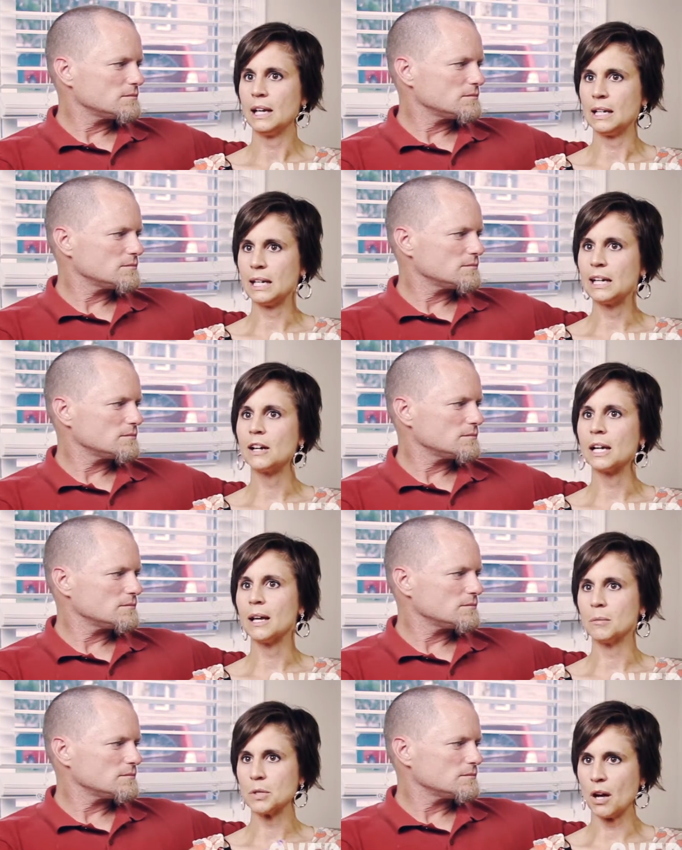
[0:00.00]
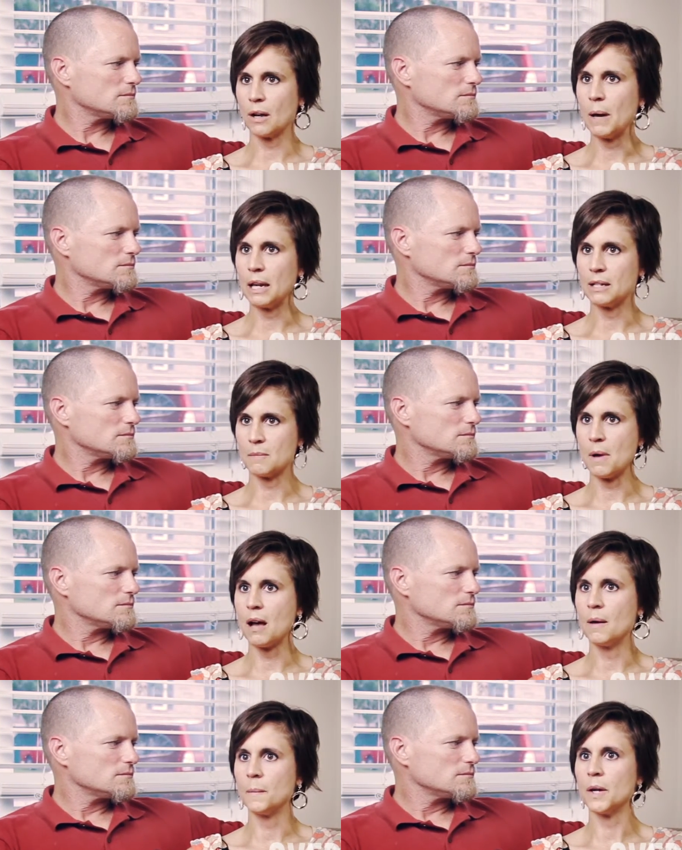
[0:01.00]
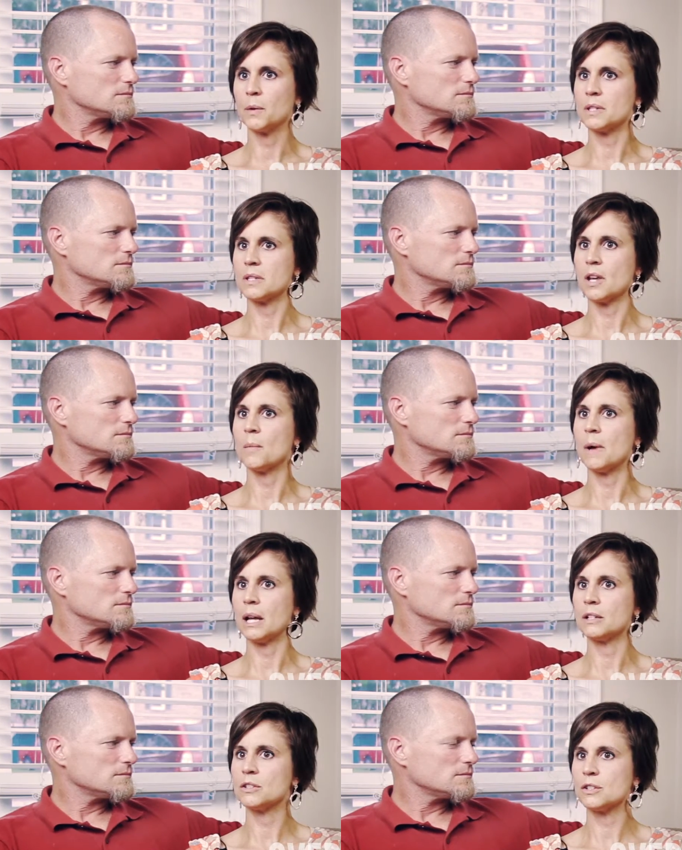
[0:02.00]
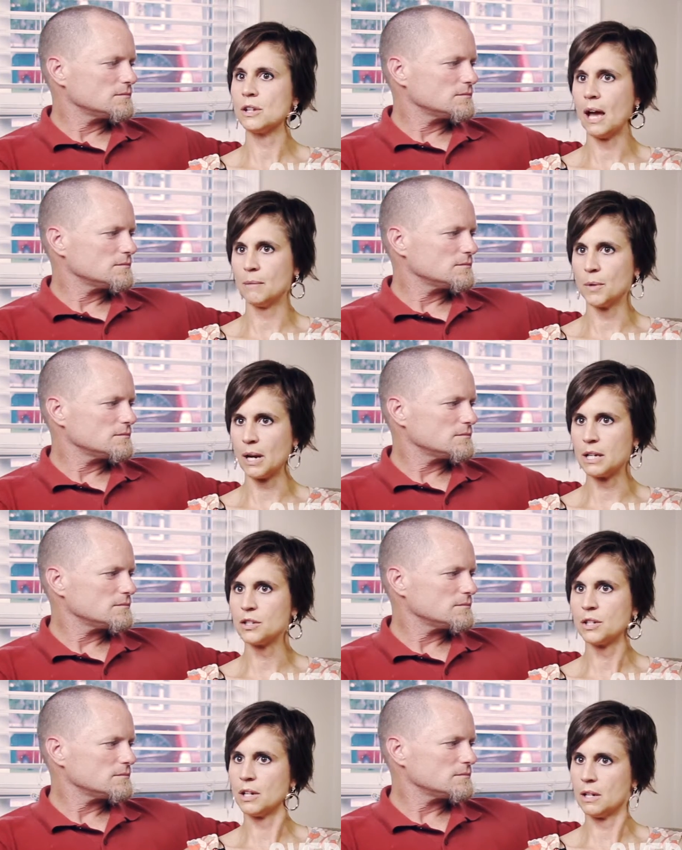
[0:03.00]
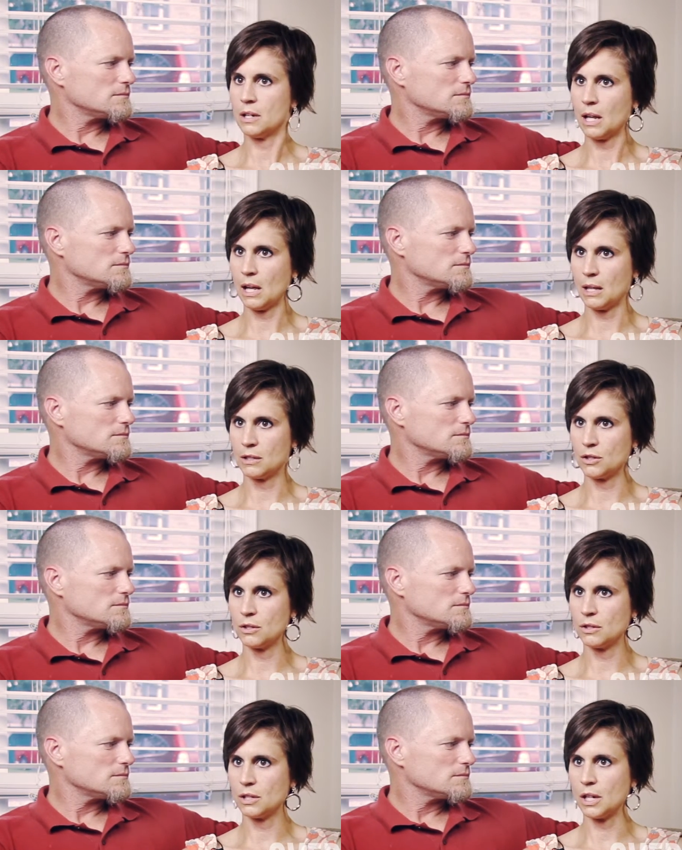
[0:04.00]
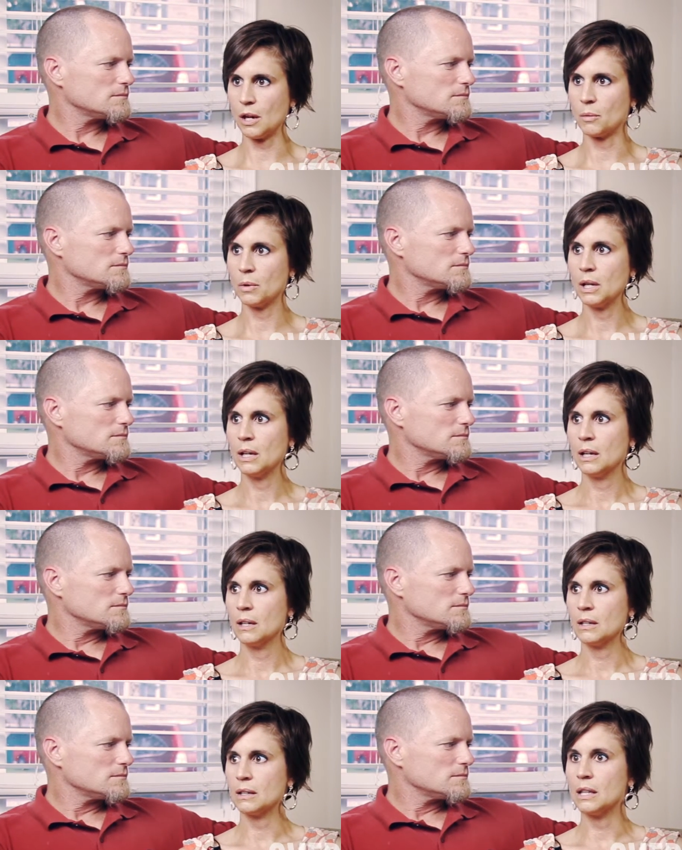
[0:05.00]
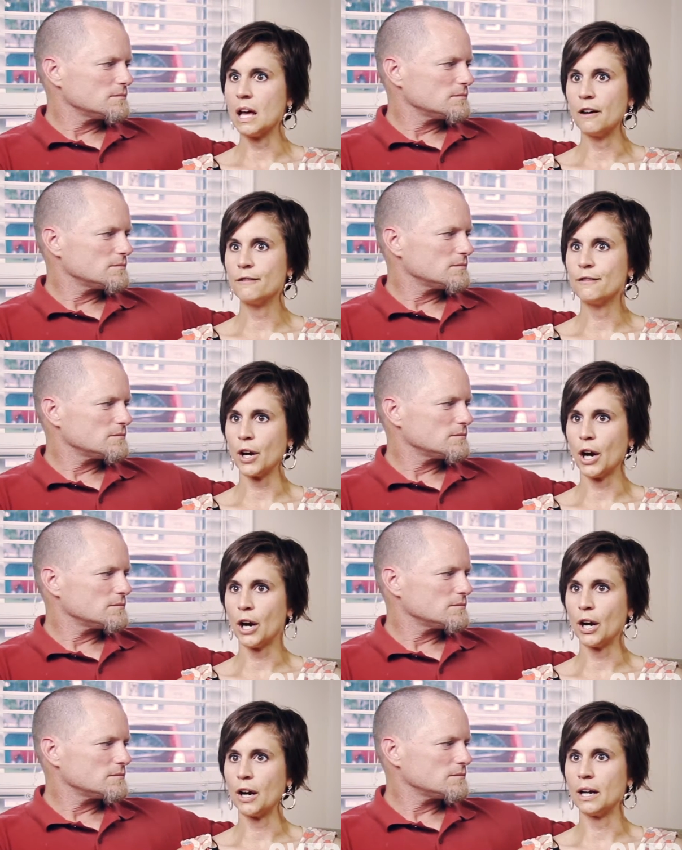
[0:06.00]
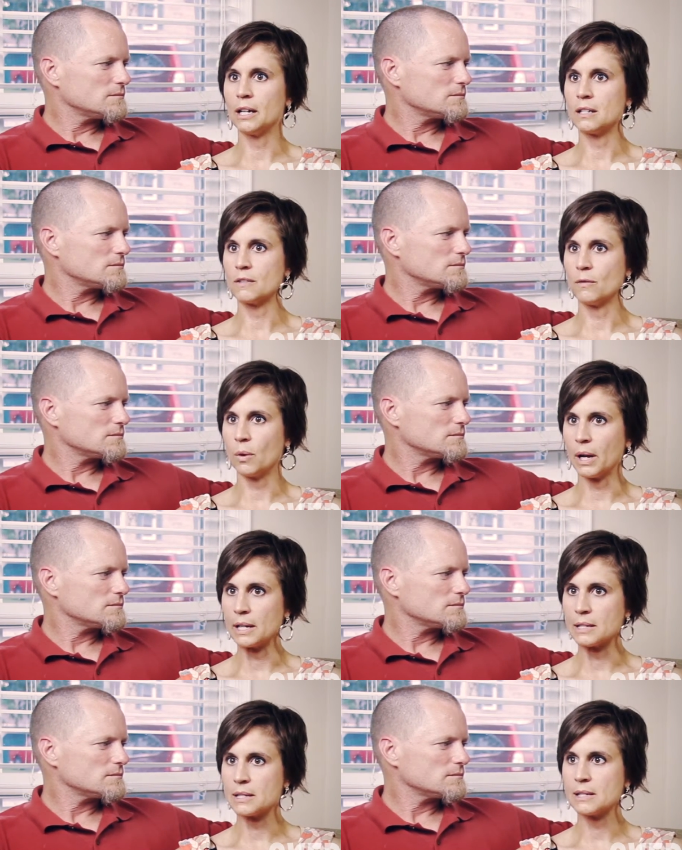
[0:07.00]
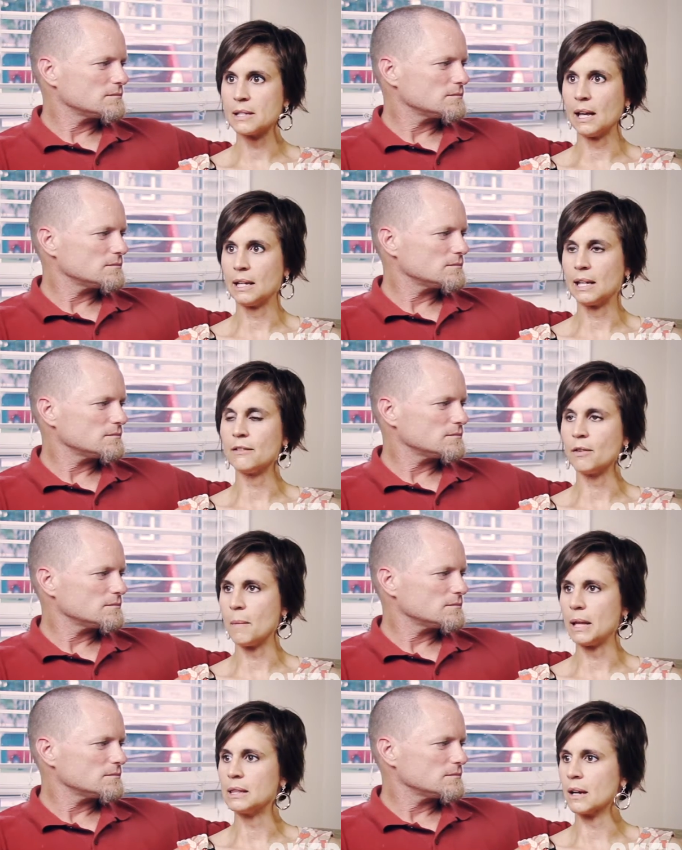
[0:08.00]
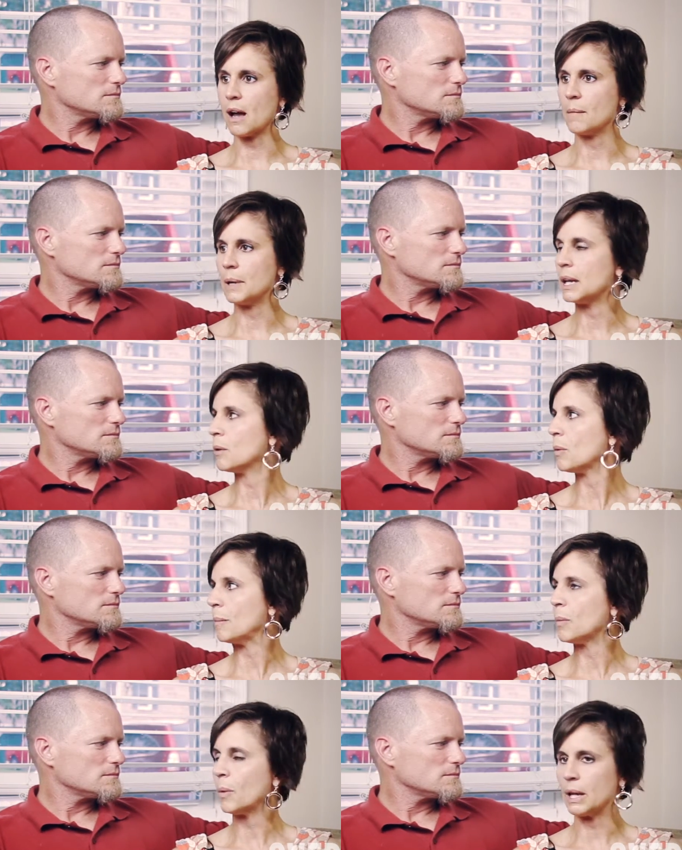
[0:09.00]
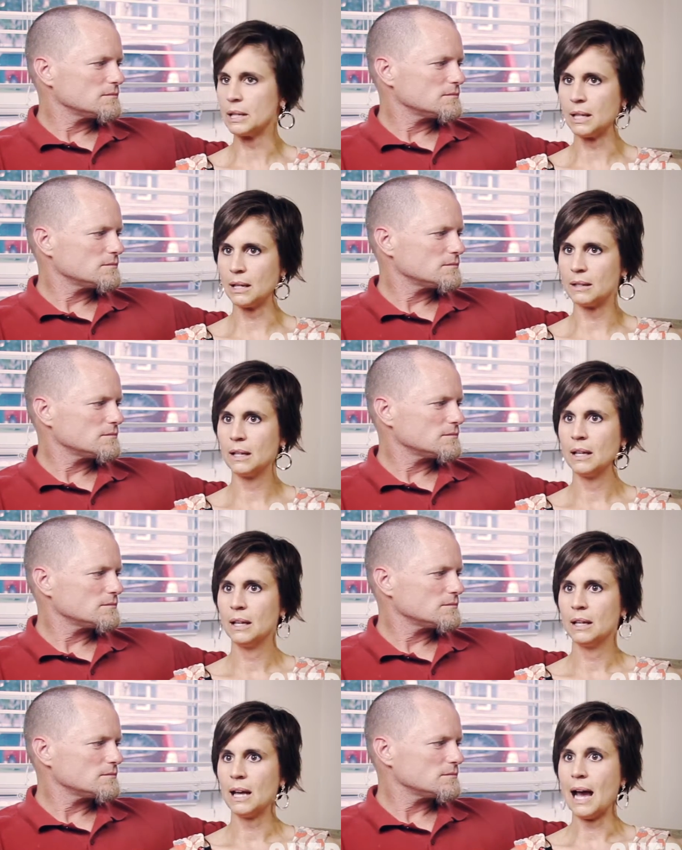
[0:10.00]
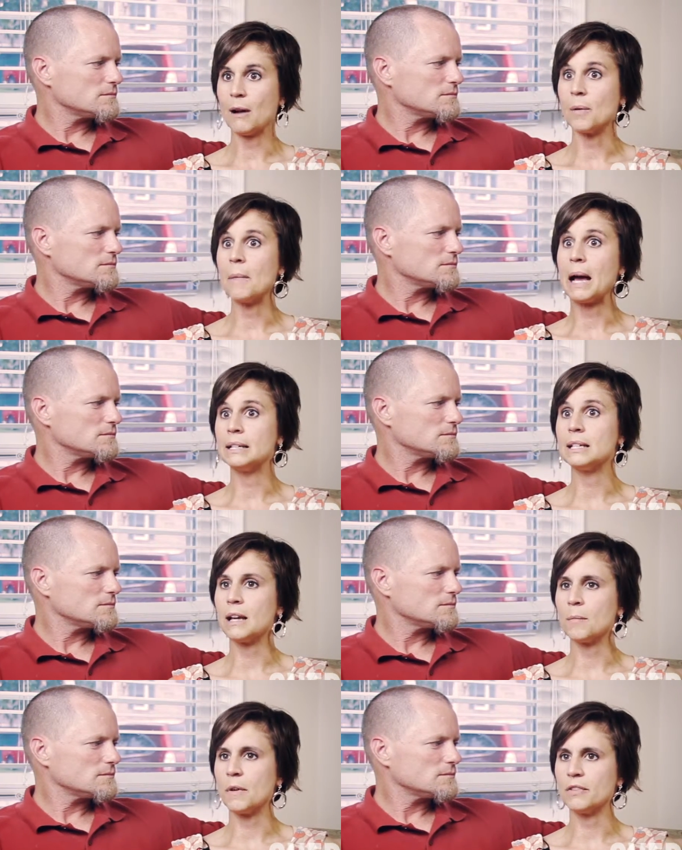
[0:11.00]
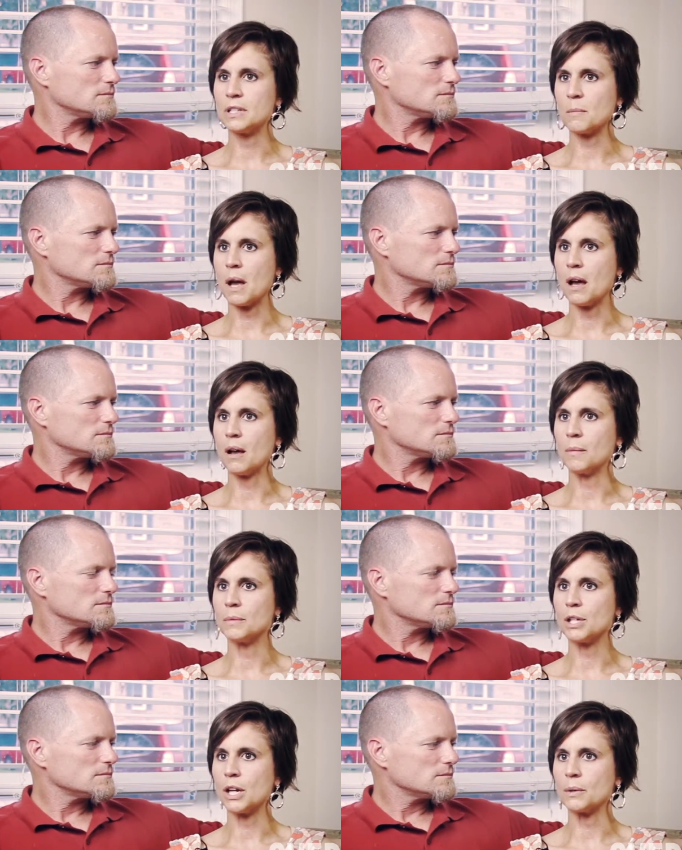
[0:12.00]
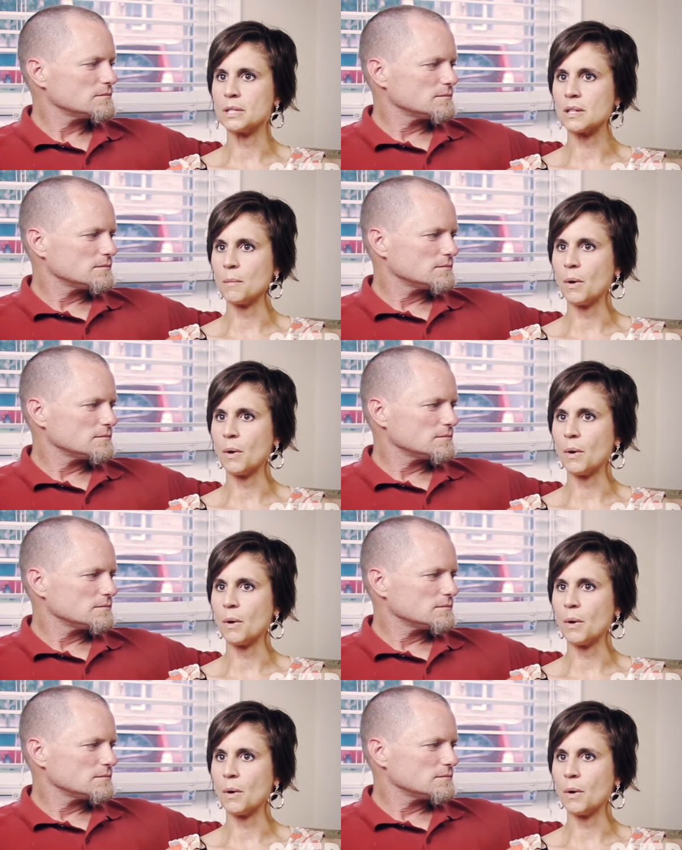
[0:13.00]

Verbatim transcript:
Speaker 1: and hearing him talk about his mom, there was so much admiration and, you know, love for her in his voice. And he even made the comment at one point that I reminded him of his mom, you know, in some